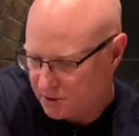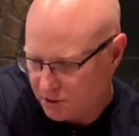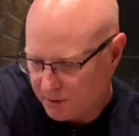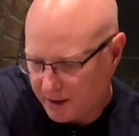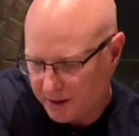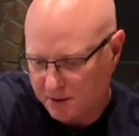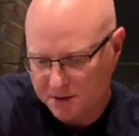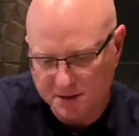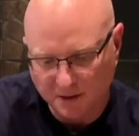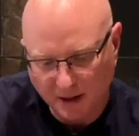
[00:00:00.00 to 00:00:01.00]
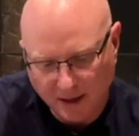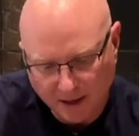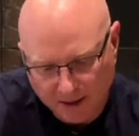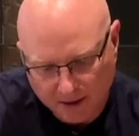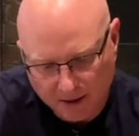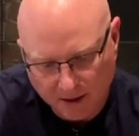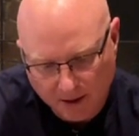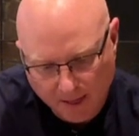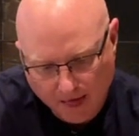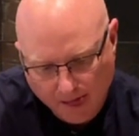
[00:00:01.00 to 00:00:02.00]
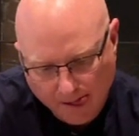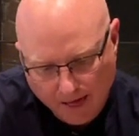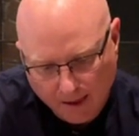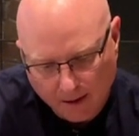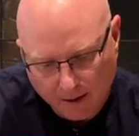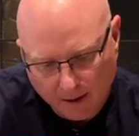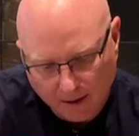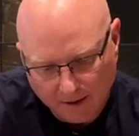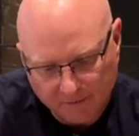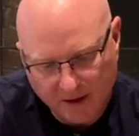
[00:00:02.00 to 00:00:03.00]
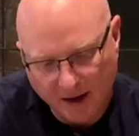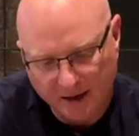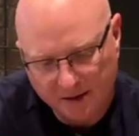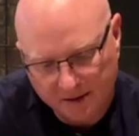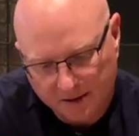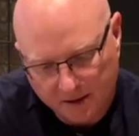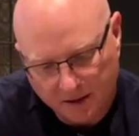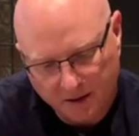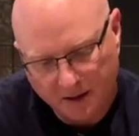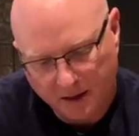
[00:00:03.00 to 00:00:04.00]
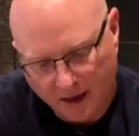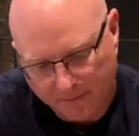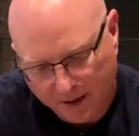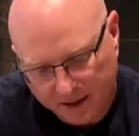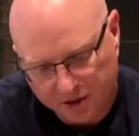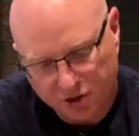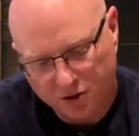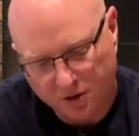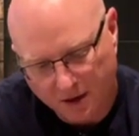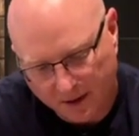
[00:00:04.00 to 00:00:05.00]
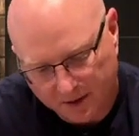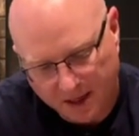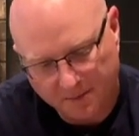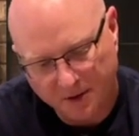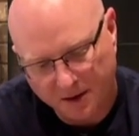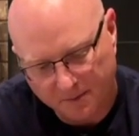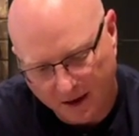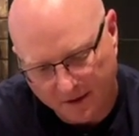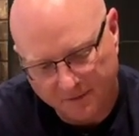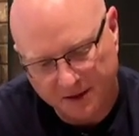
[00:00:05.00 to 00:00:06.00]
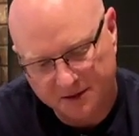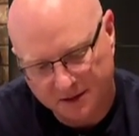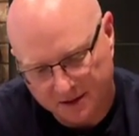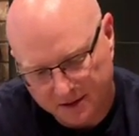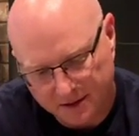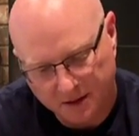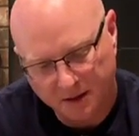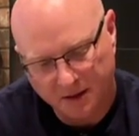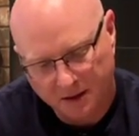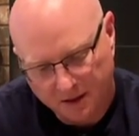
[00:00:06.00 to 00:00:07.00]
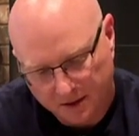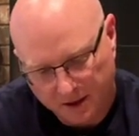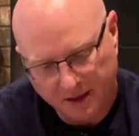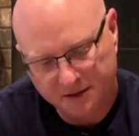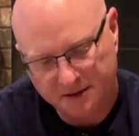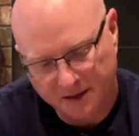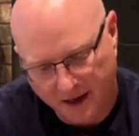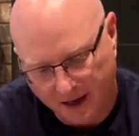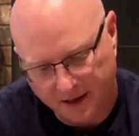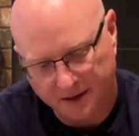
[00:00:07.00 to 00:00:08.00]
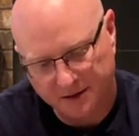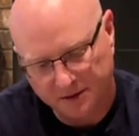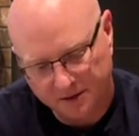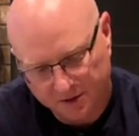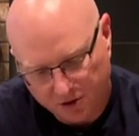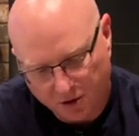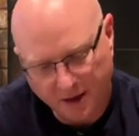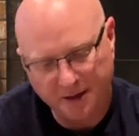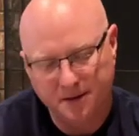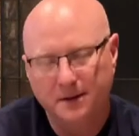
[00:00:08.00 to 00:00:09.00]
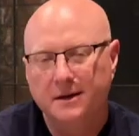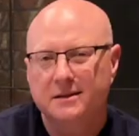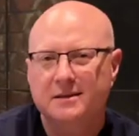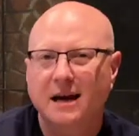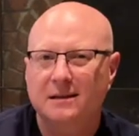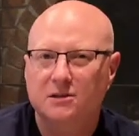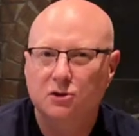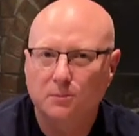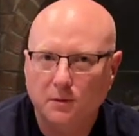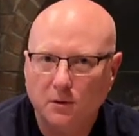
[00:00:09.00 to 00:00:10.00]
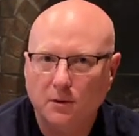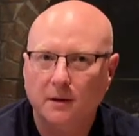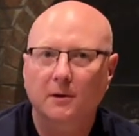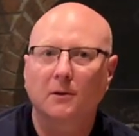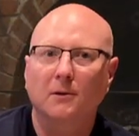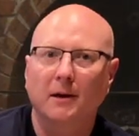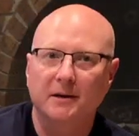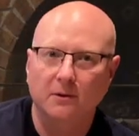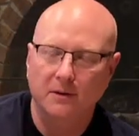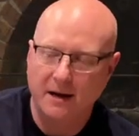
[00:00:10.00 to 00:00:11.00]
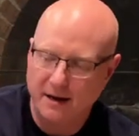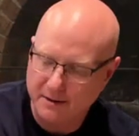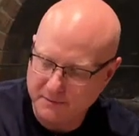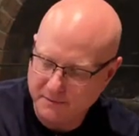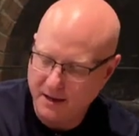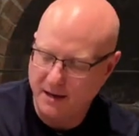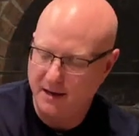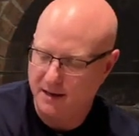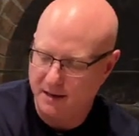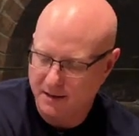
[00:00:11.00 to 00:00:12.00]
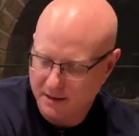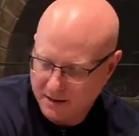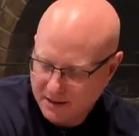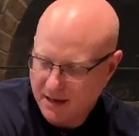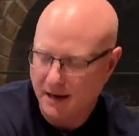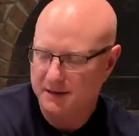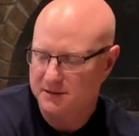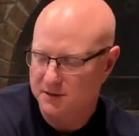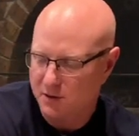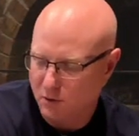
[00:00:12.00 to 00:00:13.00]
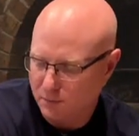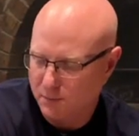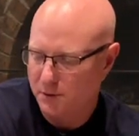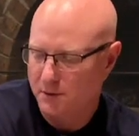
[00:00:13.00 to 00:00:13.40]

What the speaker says: dew heaters aligned. I'm making sure I'm keeping my Vixen nice and straight. It's not super critical. I don't have a guide scope